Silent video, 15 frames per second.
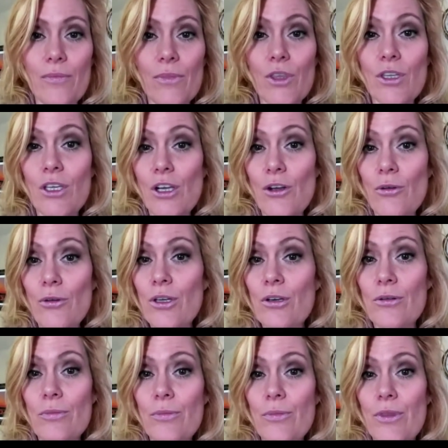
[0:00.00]
you know,
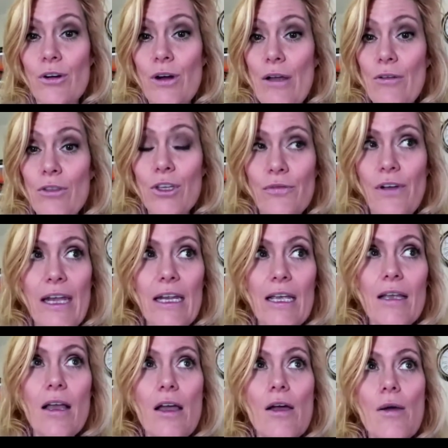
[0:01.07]
they're out there
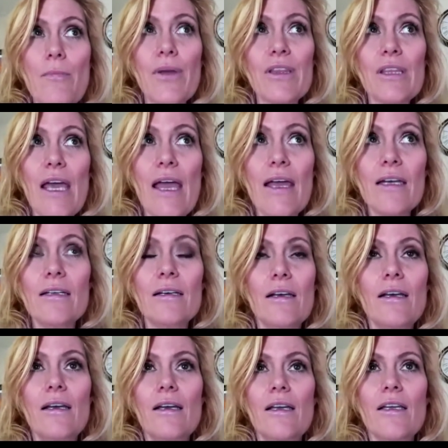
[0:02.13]
fighting, but then,
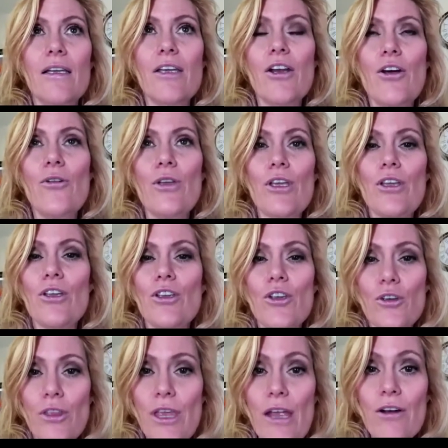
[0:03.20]
you know,
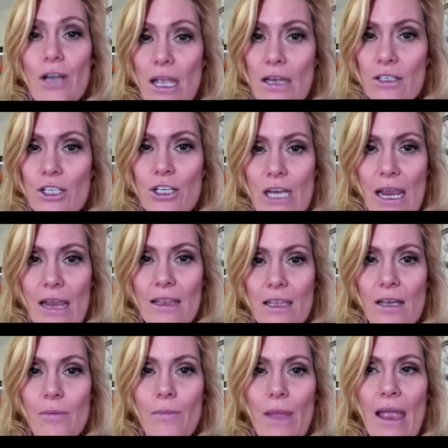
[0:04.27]
you're there to entertain
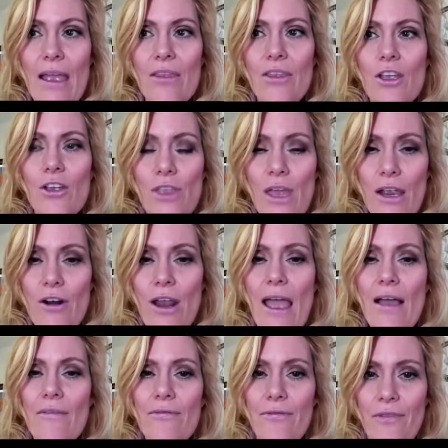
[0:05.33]
them, and they're there to
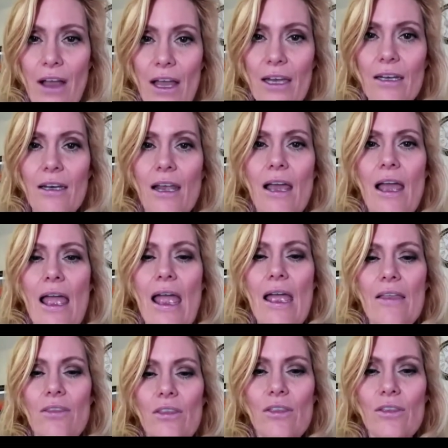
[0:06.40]
have fun,
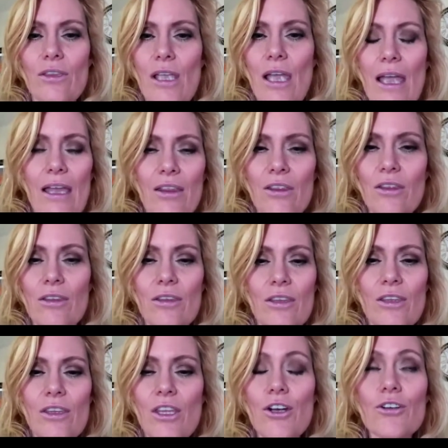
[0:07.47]
and
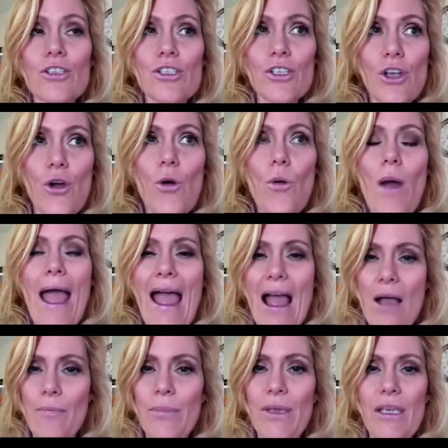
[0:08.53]
they're so
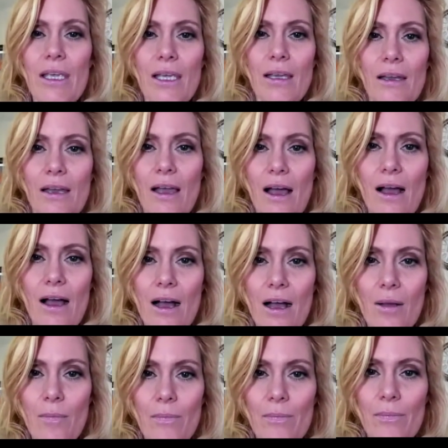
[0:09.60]
happy
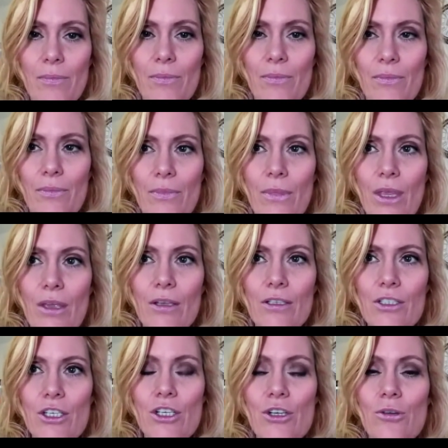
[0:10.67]

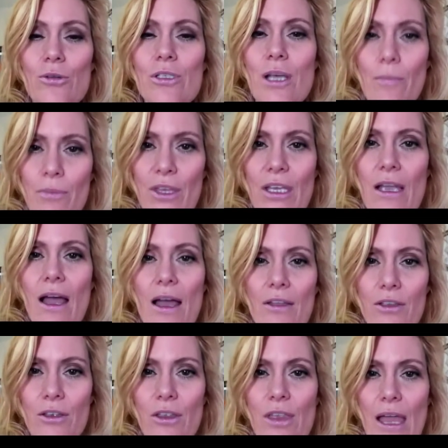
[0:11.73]
to do something
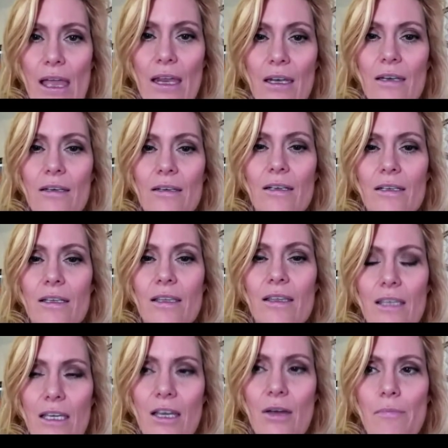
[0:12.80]
other than
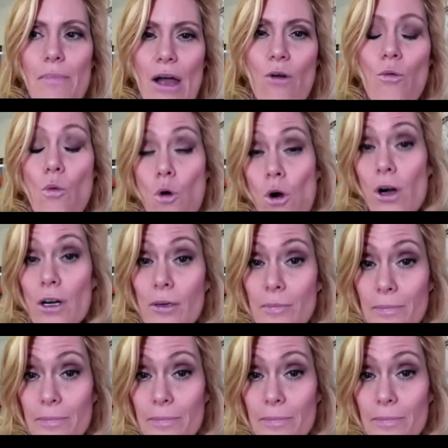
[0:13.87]
think about war.